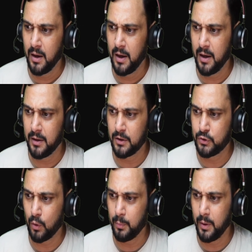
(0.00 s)
Here the
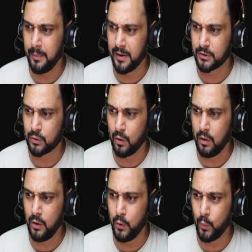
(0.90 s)
job name is
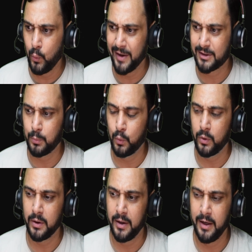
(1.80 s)
called node
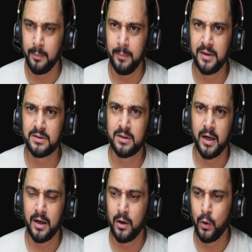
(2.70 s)
exporter. It means
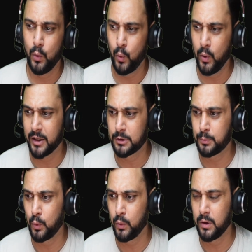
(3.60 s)
that node
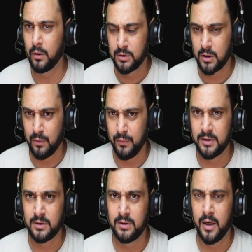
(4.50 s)
exporter
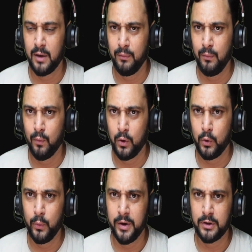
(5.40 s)
service that we want
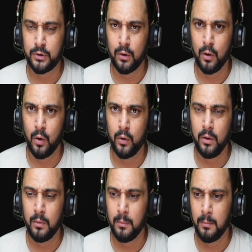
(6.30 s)
to install on
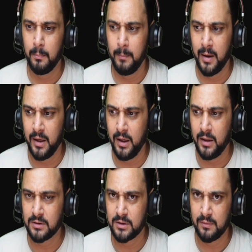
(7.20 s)
many
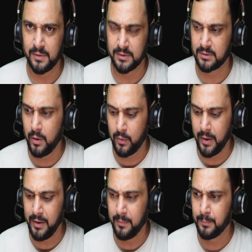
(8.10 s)
servers, right?